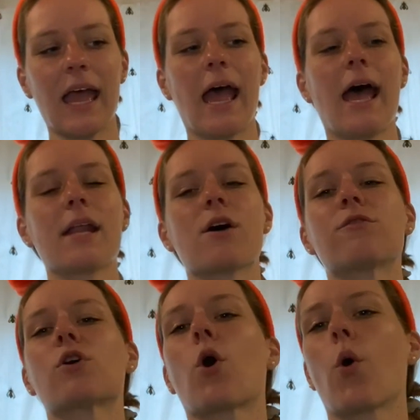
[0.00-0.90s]
And
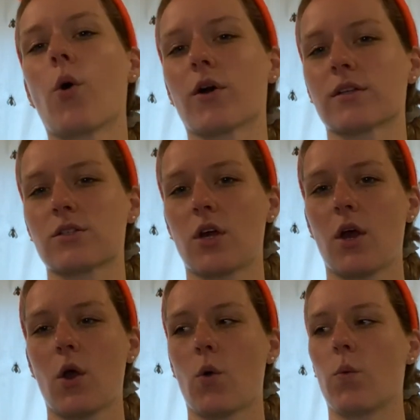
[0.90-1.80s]
of course,
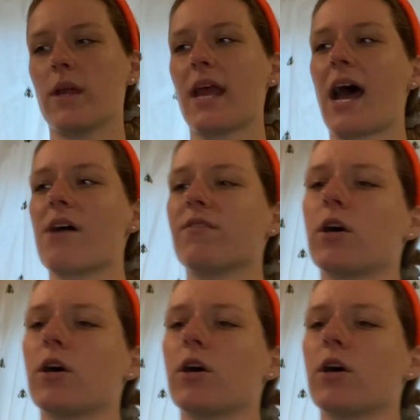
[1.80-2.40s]
we have a